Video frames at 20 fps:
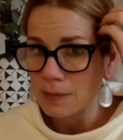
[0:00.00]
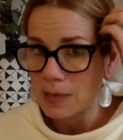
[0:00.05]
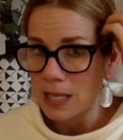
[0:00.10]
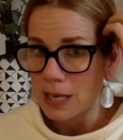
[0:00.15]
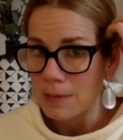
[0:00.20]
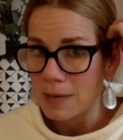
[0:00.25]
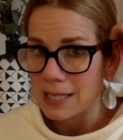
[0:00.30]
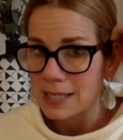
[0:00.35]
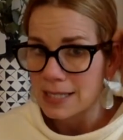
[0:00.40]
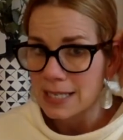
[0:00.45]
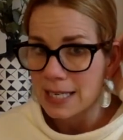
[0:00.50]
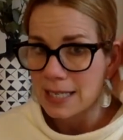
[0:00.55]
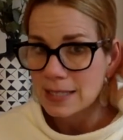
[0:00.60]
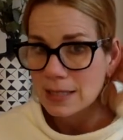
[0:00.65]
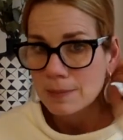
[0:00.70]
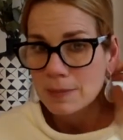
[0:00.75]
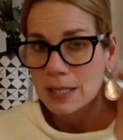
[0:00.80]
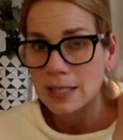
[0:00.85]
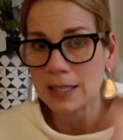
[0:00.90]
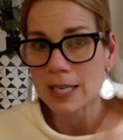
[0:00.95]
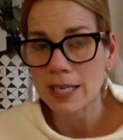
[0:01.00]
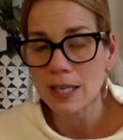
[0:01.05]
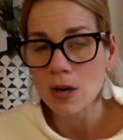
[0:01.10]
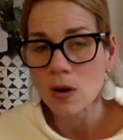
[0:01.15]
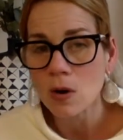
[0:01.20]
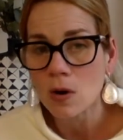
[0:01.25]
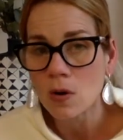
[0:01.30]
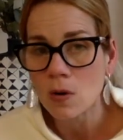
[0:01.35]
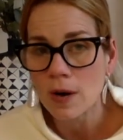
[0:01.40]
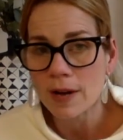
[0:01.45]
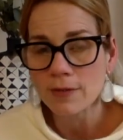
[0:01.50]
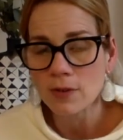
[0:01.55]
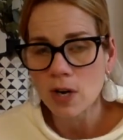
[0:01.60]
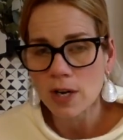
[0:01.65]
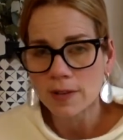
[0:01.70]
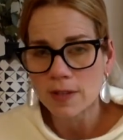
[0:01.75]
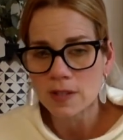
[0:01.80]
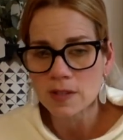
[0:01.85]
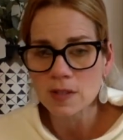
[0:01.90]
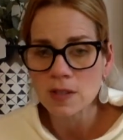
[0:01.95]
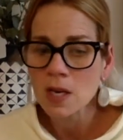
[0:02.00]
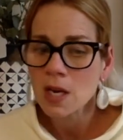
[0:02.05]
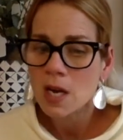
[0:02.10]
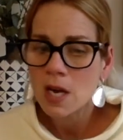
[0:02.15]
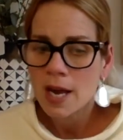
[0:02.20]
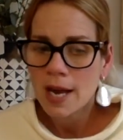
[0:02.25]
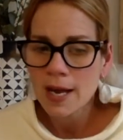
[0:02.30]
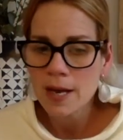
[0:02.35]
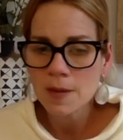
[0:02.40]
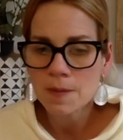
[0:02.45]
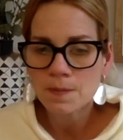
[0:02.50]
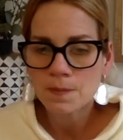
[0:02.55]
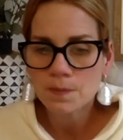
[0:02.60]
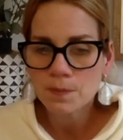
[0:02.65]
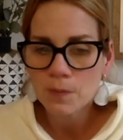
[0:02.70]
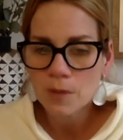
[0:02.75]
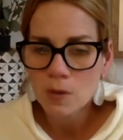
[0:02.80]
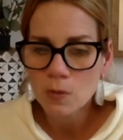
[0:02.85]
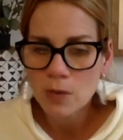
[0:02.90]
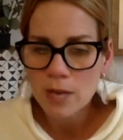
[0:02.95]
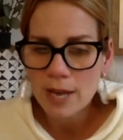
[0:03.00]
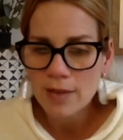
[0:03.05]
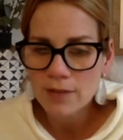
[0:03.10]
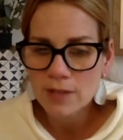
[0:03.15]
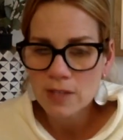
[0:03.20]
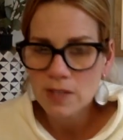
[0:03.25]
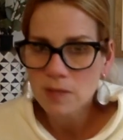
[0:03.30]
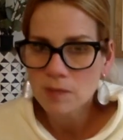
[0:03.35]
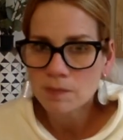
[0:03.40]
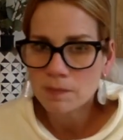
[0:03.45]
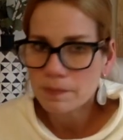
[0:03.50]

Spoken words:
They might say something like, oh, I've got this, we have this